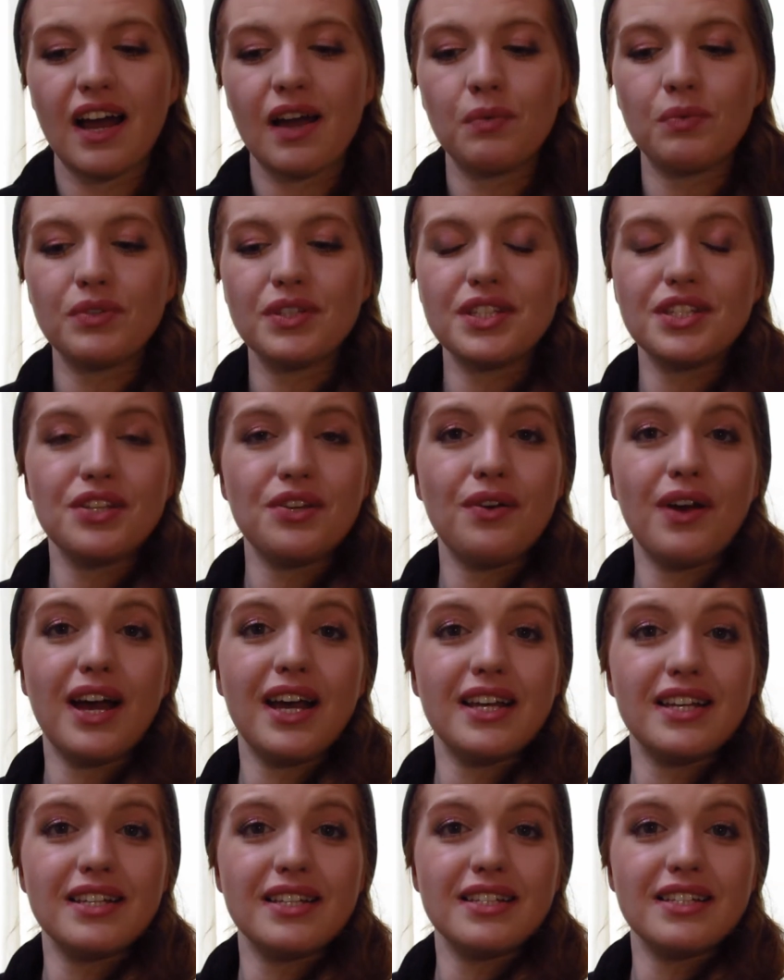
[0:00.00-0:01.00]
I will see you
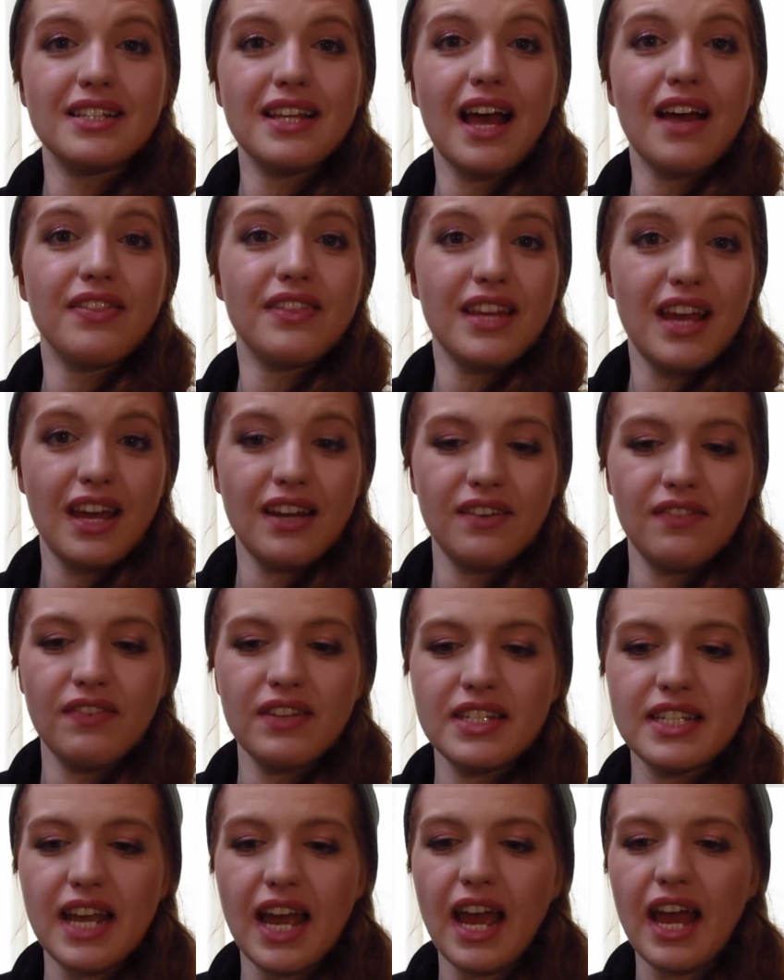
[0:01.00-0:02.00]
guys at the end of
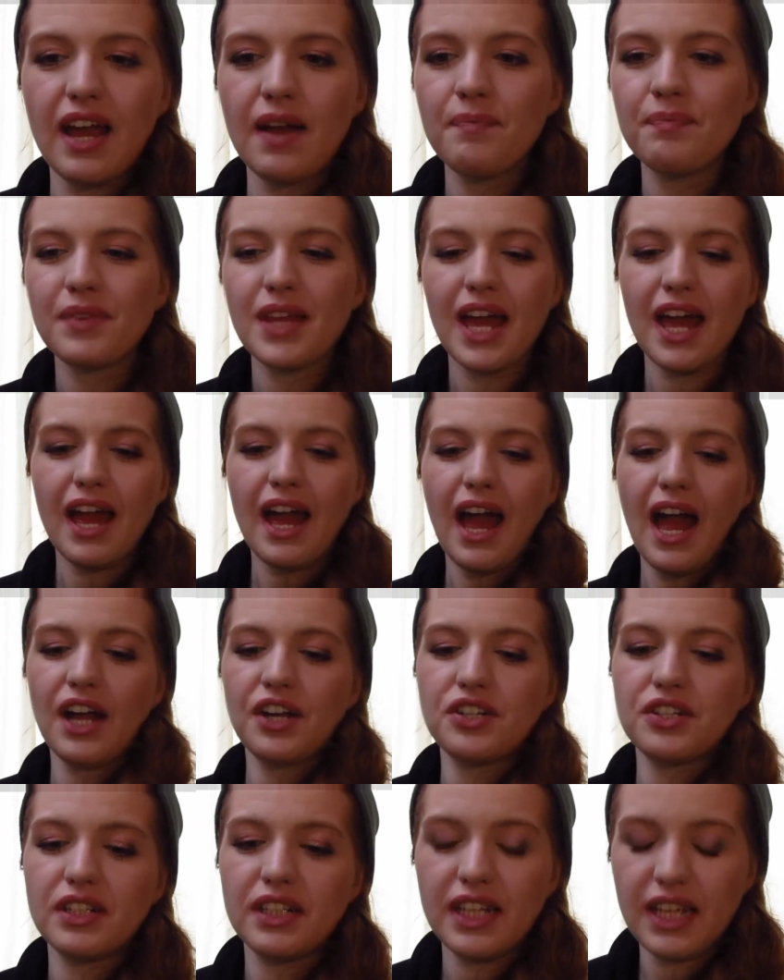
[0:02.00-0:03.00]
the day.
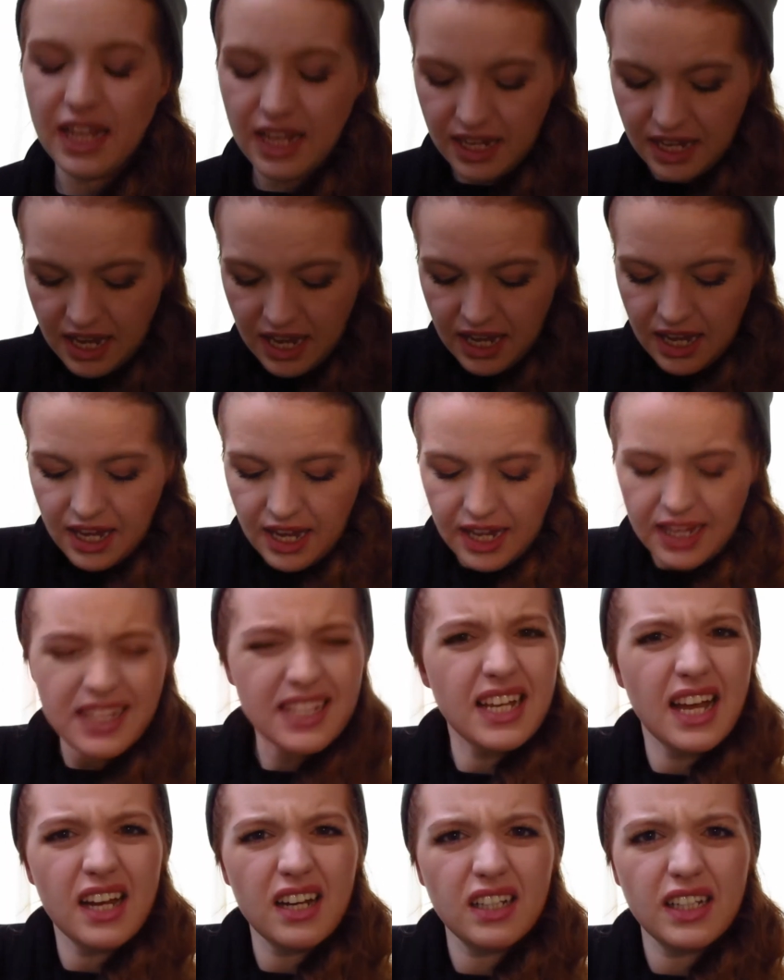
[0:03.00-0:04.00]
Actually,
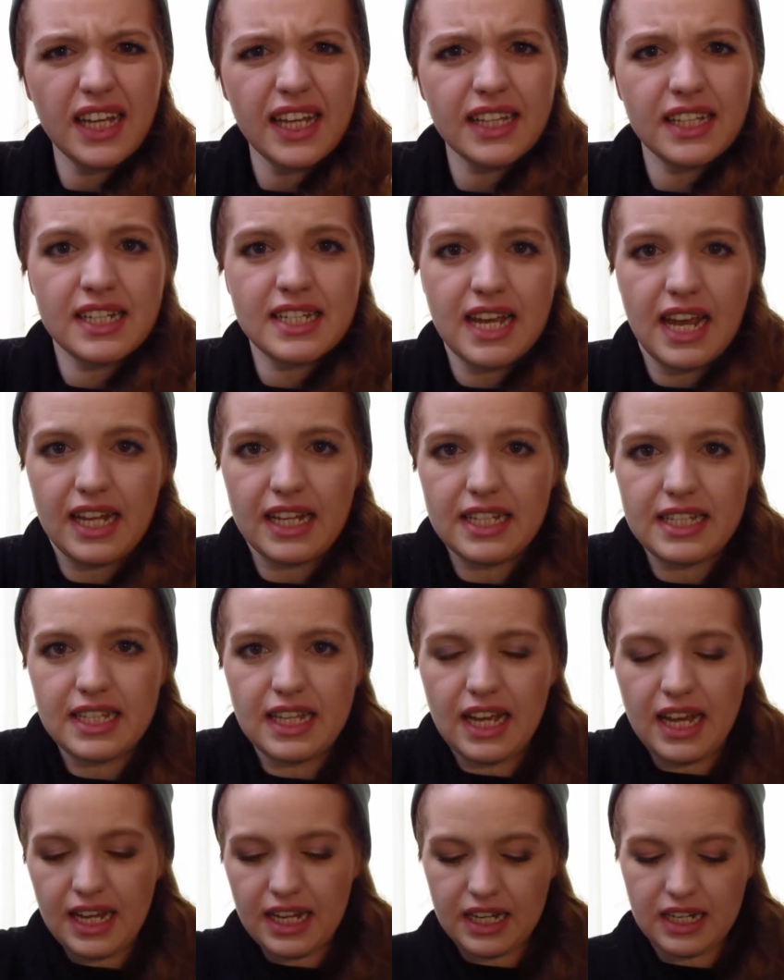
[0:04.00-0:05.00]
it's kind of late in the day. It's
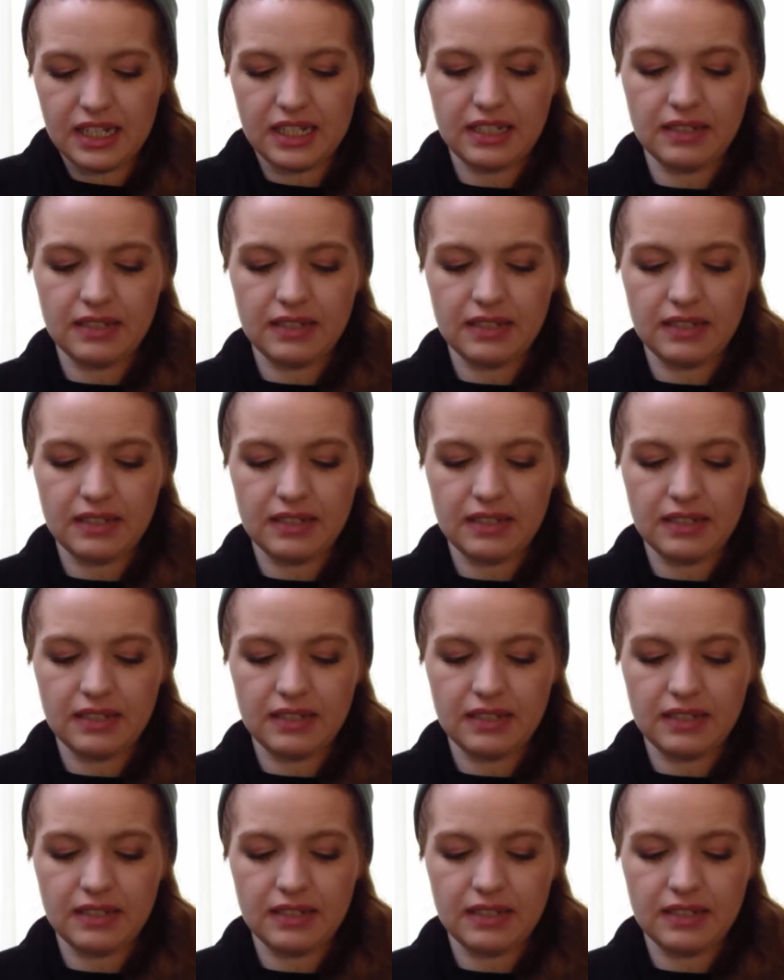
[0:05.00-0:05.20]
like,